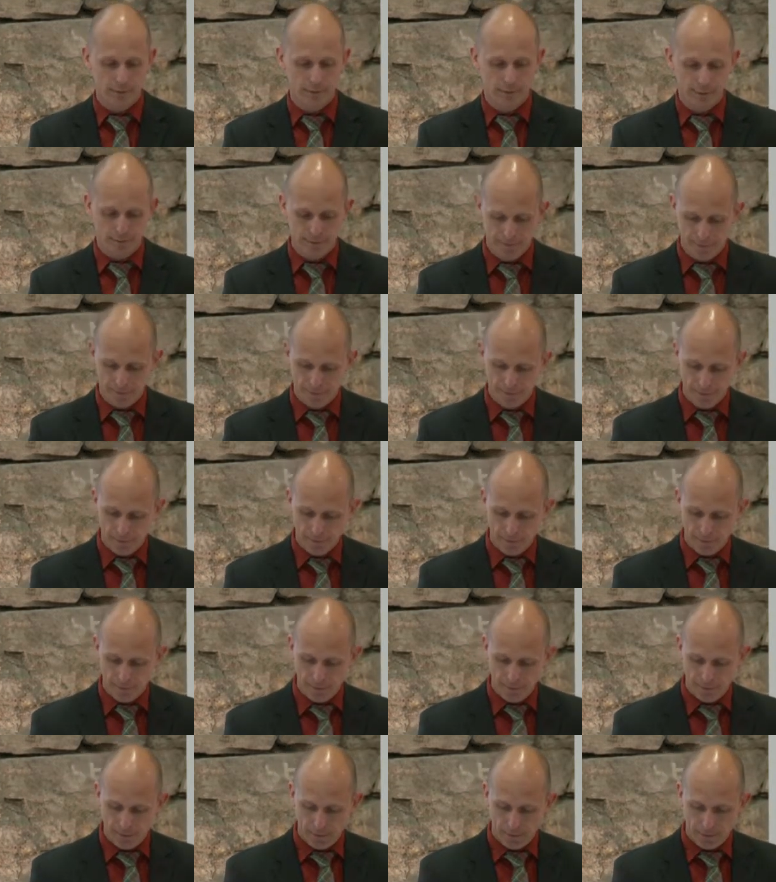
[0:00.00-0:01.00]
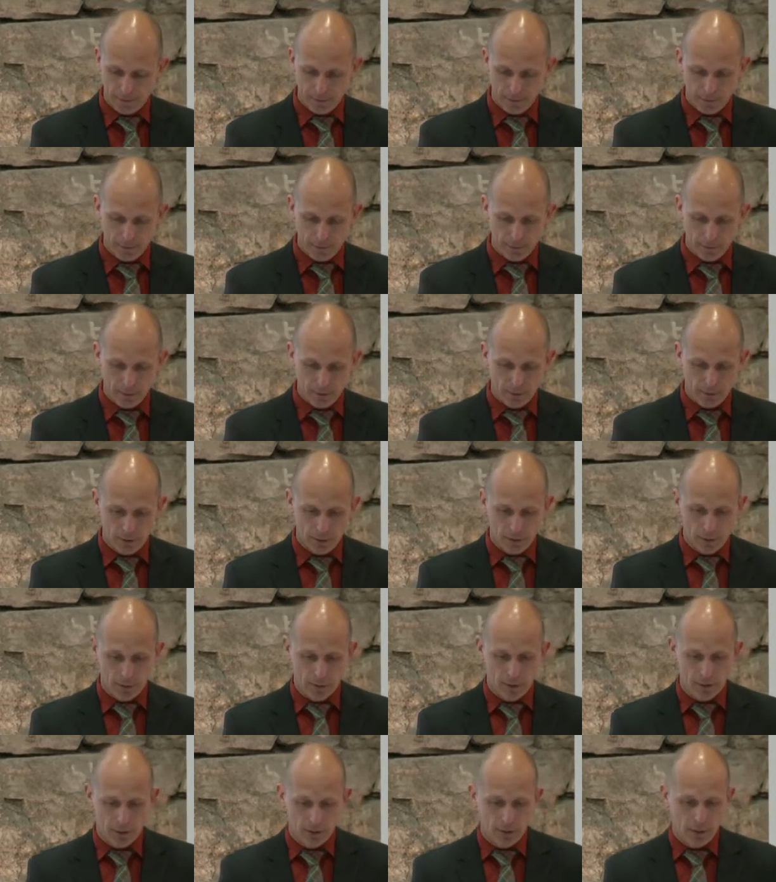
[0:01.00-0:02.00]

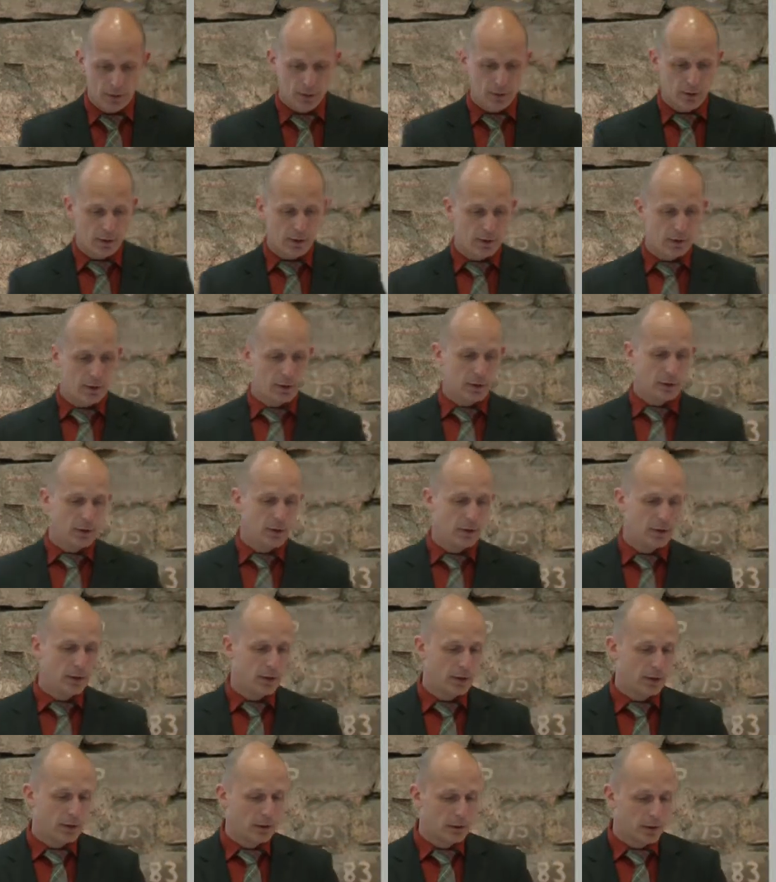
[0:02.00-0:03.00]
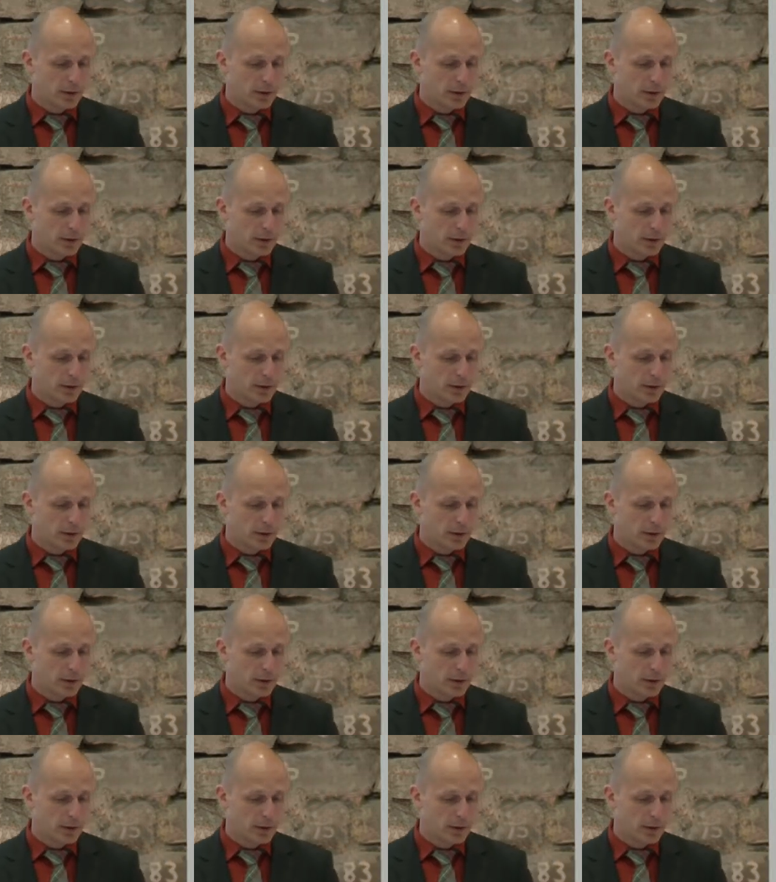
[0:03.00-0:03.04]
(no one is talking)